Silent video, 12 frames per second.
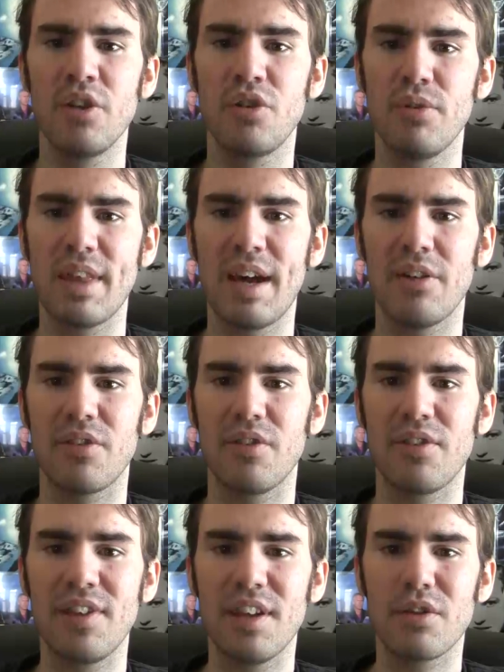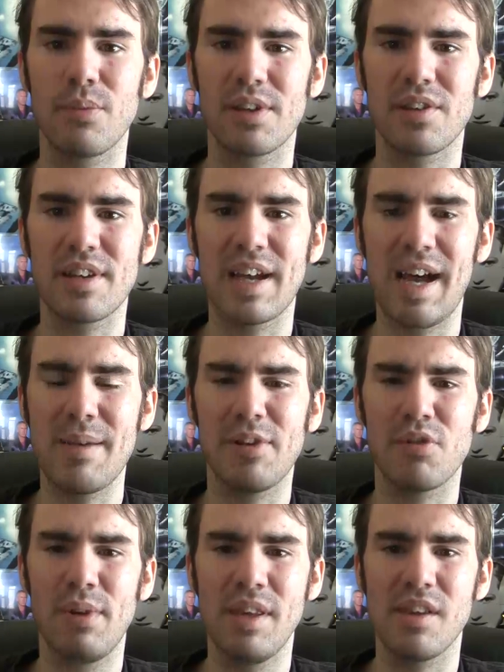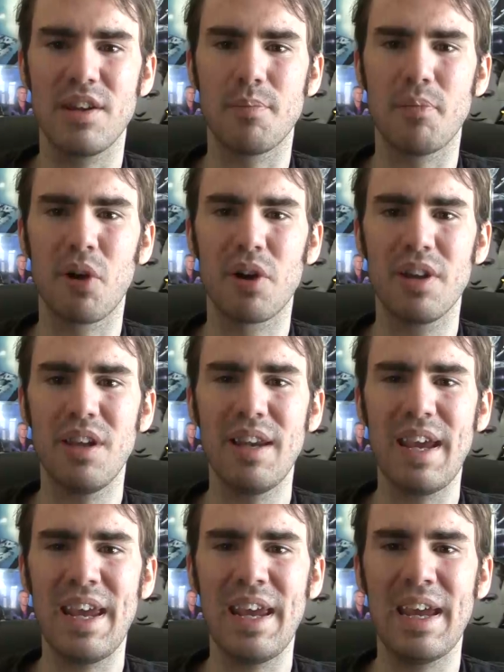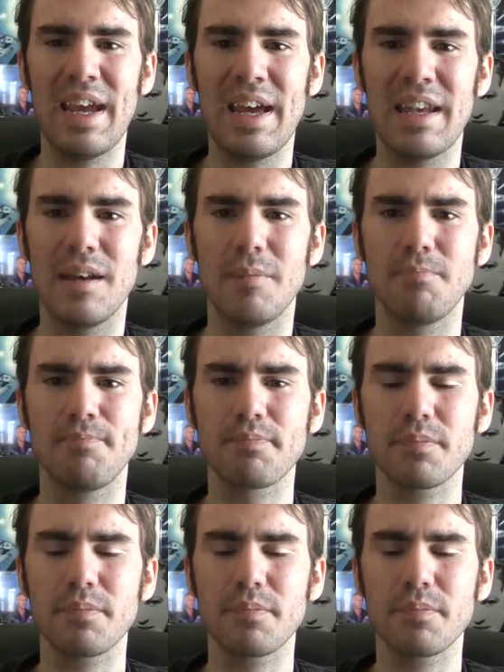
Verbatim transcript: 2006 was a tie between The Departed and